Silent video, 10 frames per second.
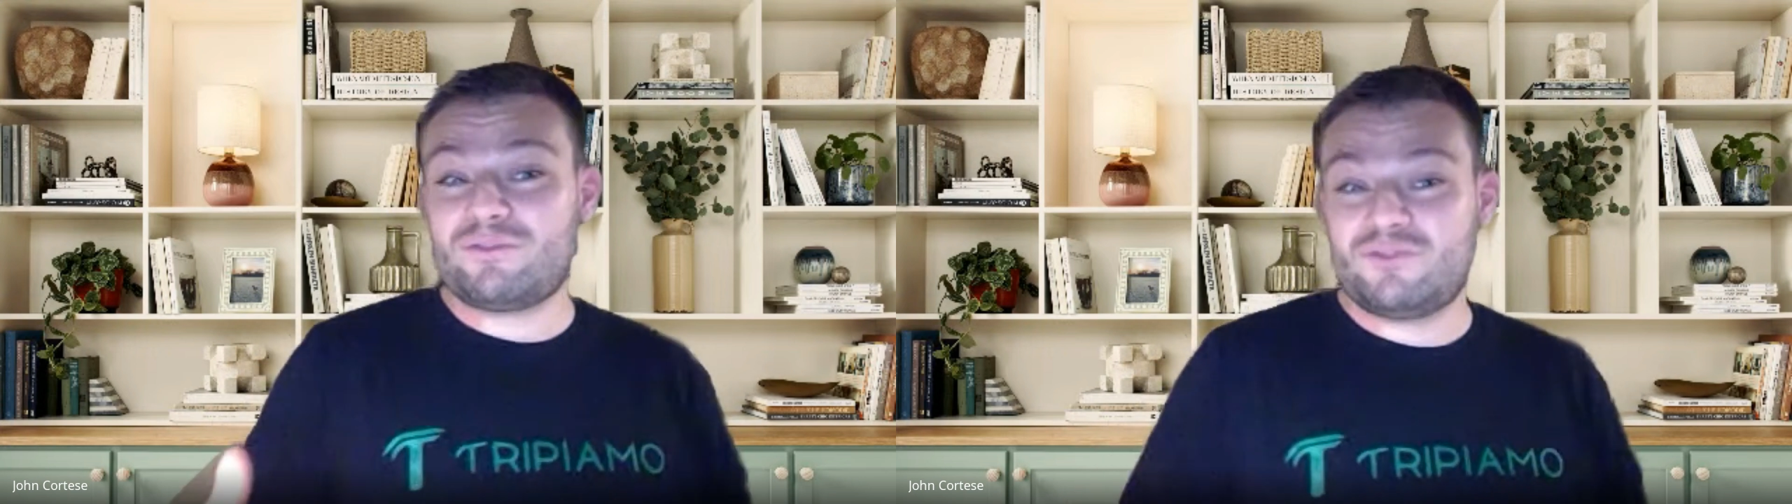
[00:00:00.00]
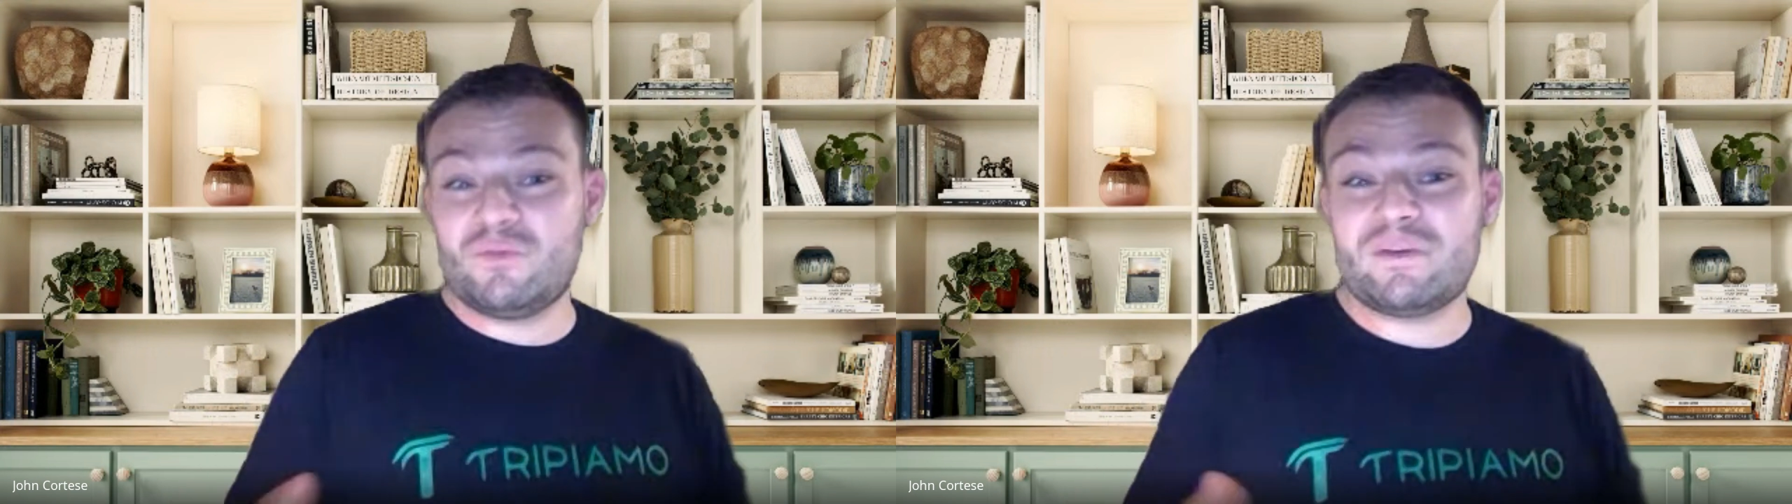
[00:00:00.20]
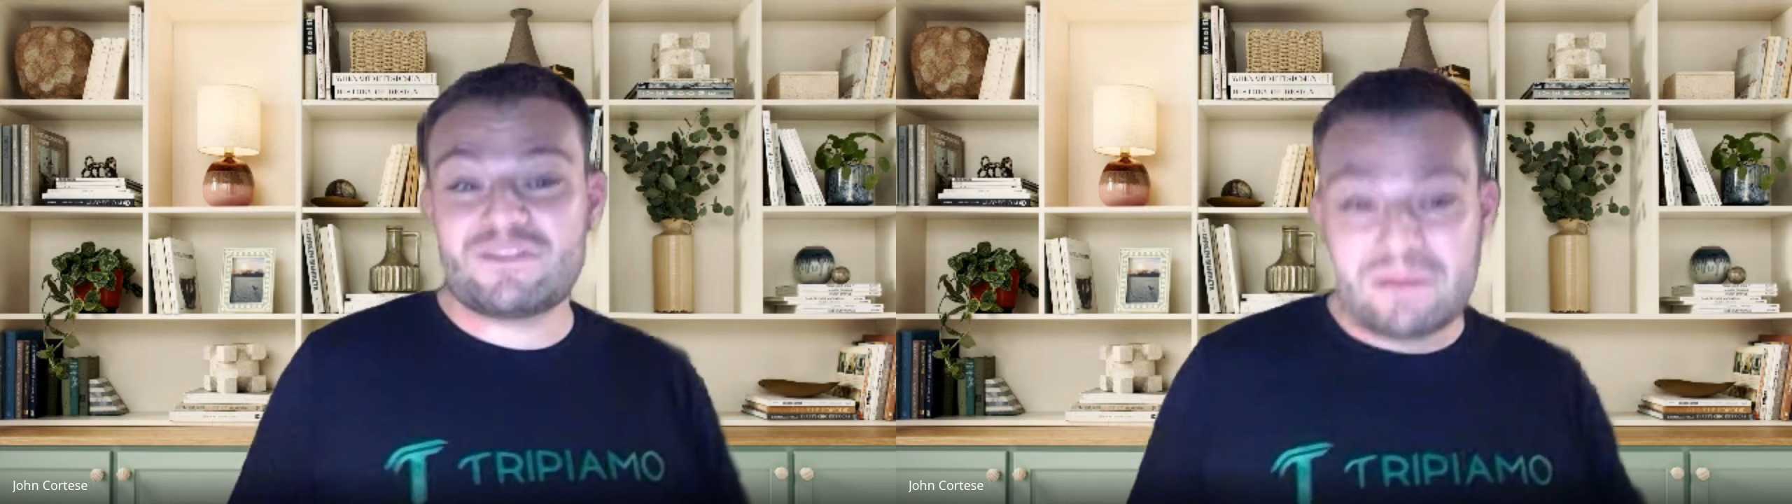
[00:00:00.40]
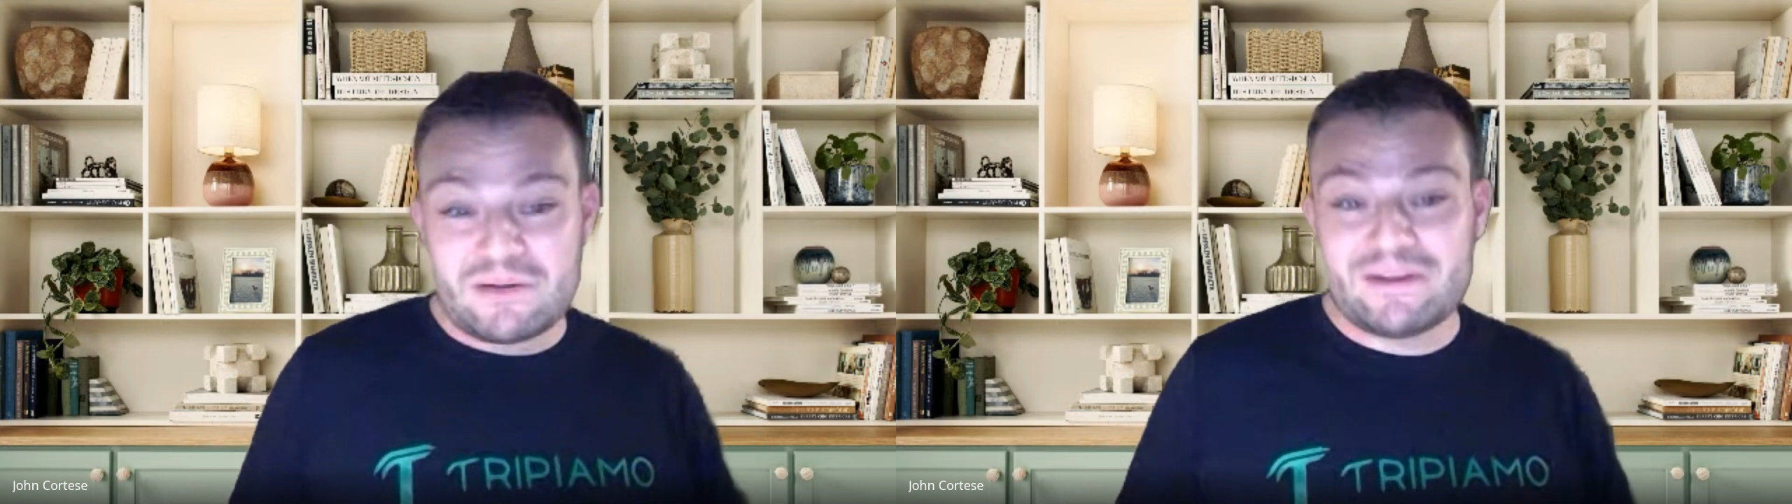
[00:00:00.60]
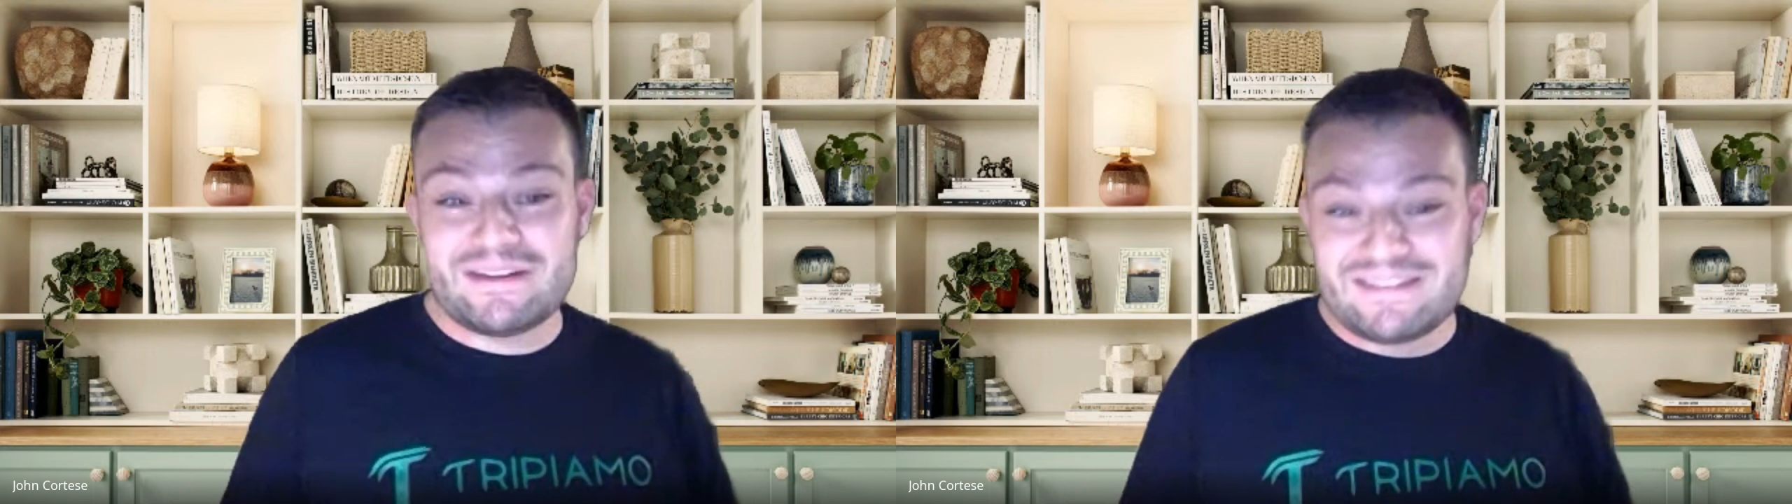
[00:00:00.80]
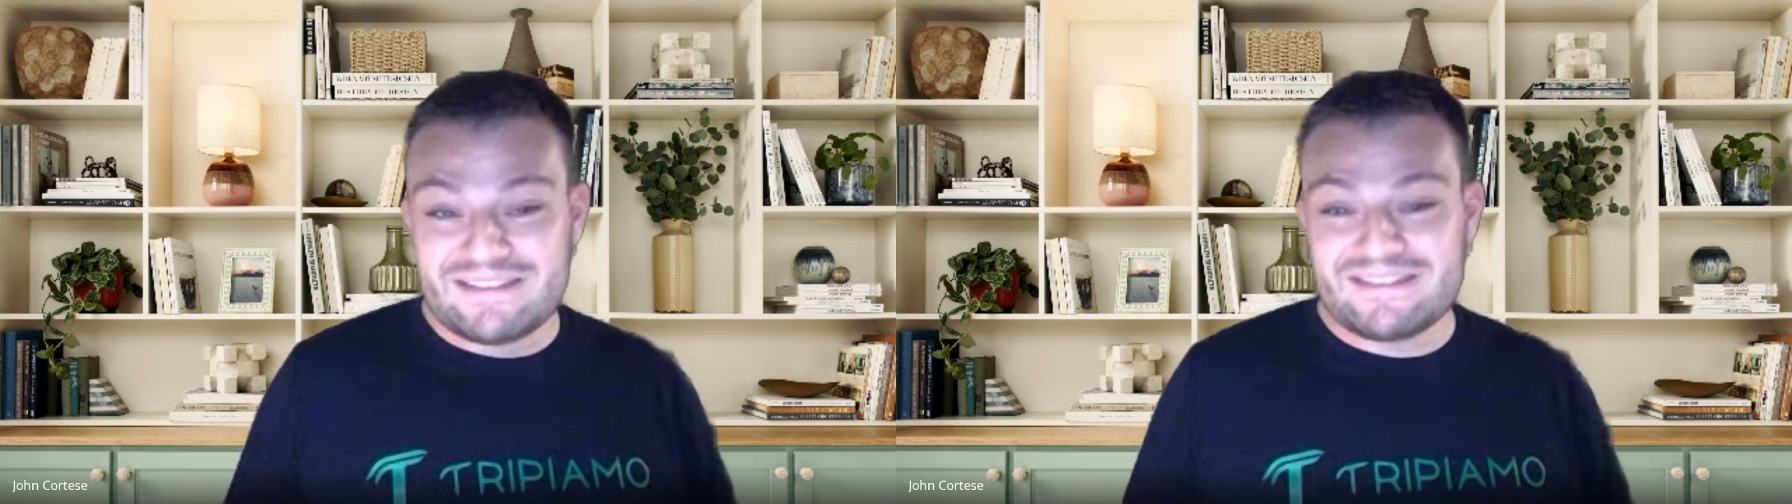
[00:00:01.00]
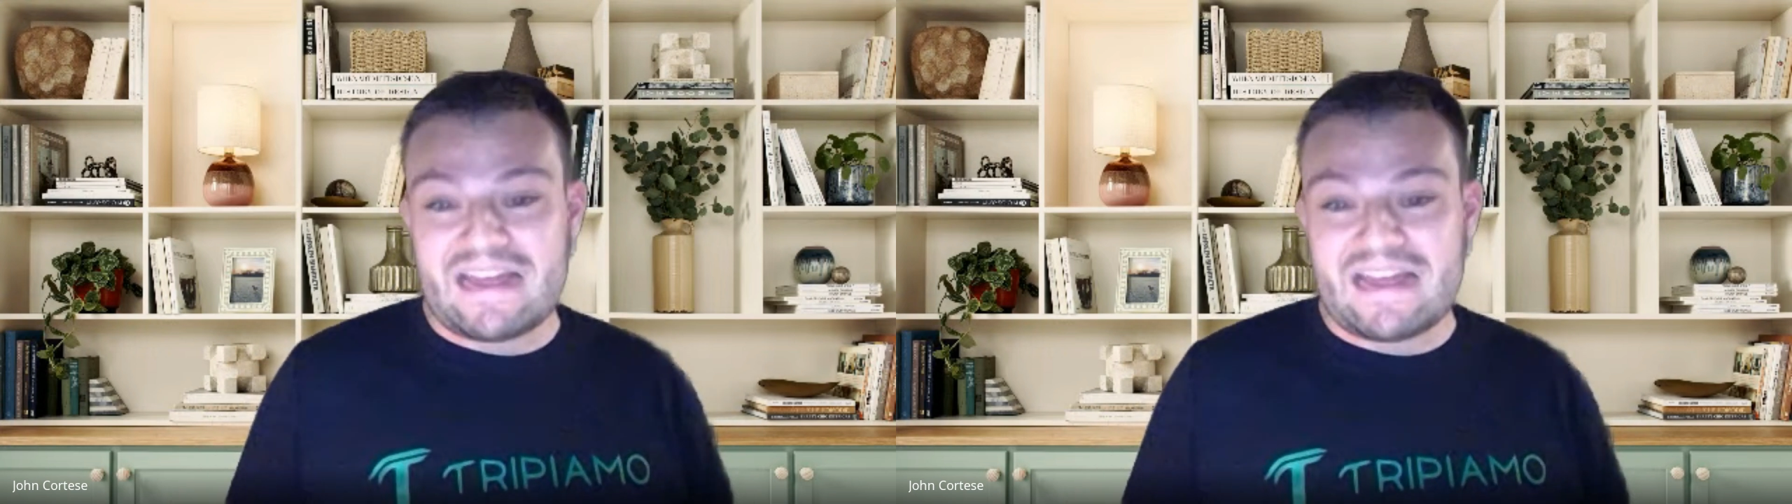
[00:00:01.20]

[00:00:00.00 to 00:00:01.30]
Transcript: 2 experiences